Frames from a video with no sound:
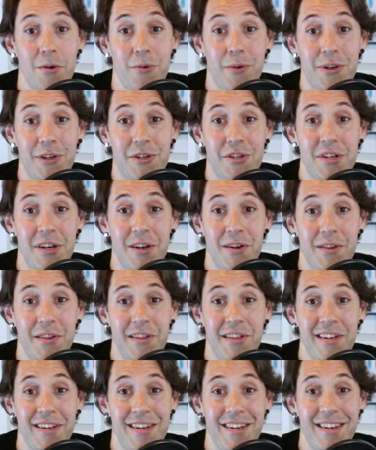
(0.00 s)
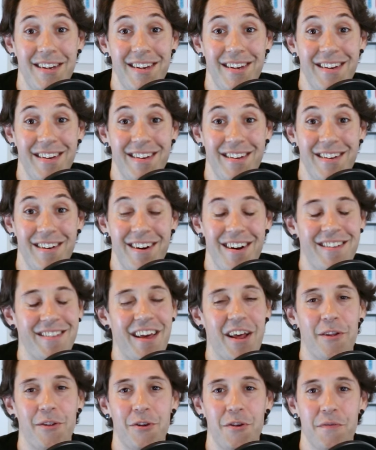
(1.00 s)
we shall see. All right,
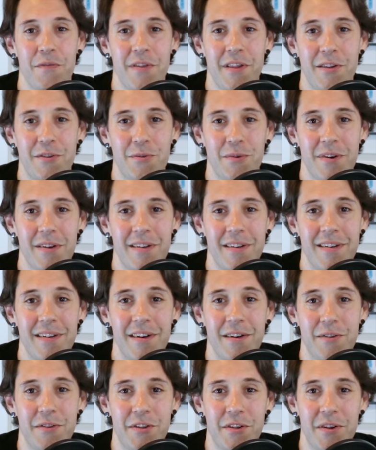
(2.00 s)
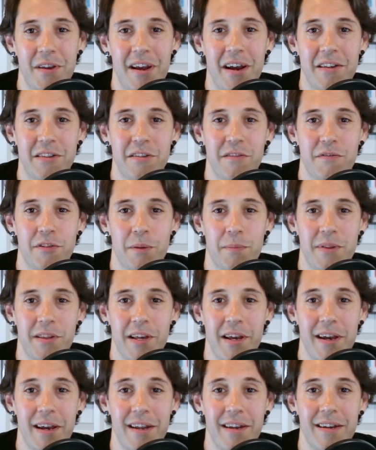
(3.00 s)
that'll do it for this one. I'll see you guys on the flip
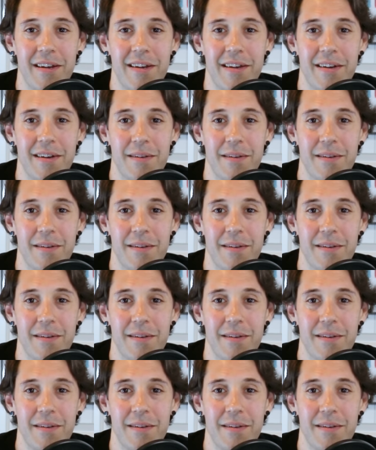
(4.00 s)
side.